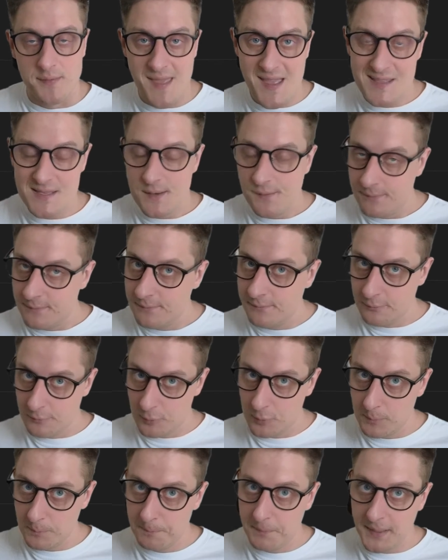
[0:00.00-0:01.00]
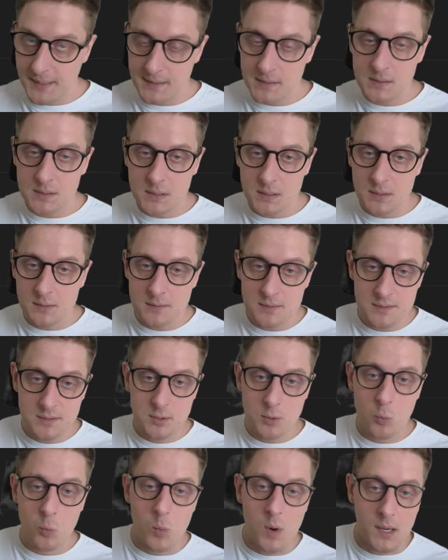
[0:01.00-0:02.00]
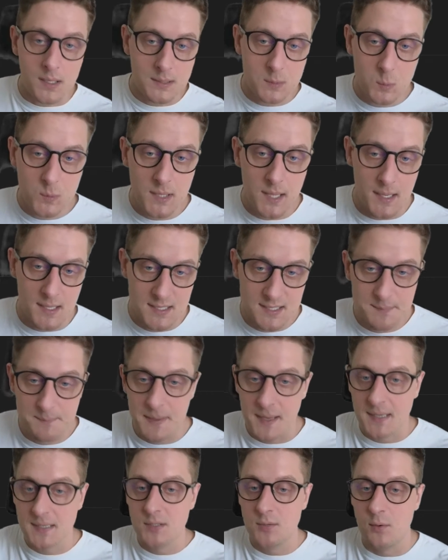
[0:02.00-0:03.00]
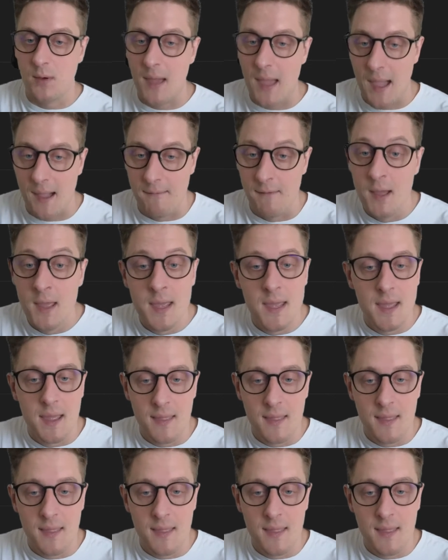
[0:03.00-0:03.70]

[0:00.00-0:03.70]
That's pretty close to what we expect to have.